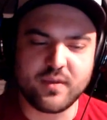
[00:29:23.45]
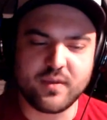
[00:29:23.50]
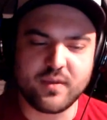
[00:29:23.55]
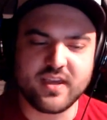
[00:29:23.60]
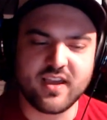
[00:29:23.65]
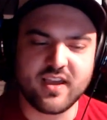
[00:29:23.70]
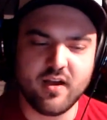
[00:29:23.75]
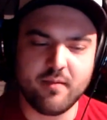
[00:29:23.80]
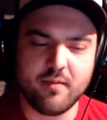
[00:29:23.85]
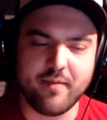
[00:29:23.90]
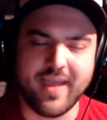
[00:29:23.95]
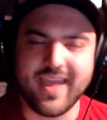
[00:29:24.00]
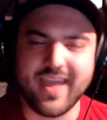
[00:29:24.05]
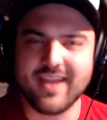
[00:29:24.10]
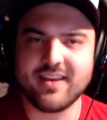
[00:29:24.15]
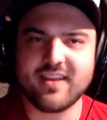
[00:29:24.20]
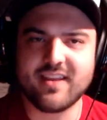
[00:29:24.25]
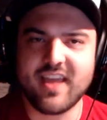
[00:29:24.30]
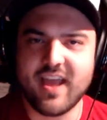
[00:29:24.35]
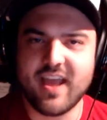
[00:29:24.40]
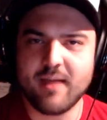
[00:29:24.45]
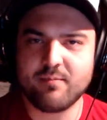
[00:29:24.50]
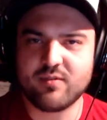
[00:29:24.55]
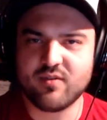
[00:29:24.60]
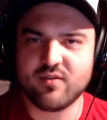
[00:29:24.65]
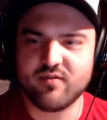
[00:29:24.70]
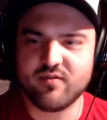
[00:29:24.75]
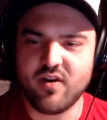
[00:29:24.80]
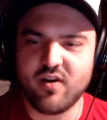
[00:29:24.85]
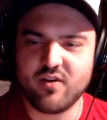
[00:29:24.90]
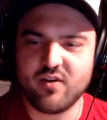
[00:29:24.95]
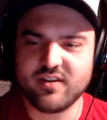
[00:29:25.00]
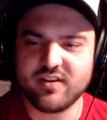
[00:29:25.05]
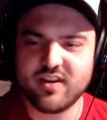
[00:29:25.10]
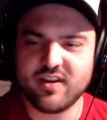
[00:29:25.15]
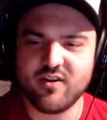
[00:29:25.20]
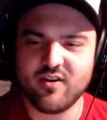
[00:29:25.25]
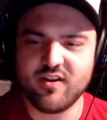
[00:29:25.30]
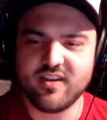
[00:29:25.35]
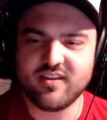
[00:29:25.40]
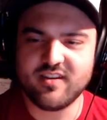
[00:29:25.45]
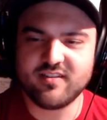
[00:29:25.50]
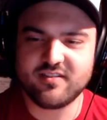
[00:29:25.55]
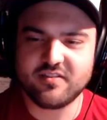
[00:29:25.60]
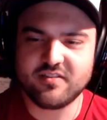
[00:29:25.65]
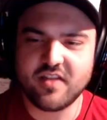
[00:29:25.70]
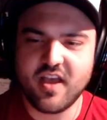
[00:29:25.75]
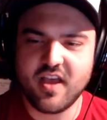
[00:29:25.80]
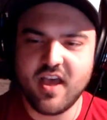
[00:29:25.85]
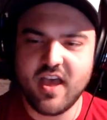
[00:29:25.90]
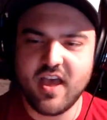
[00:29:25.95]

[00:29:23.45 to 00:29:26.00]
become ANCAPs or voluntarists,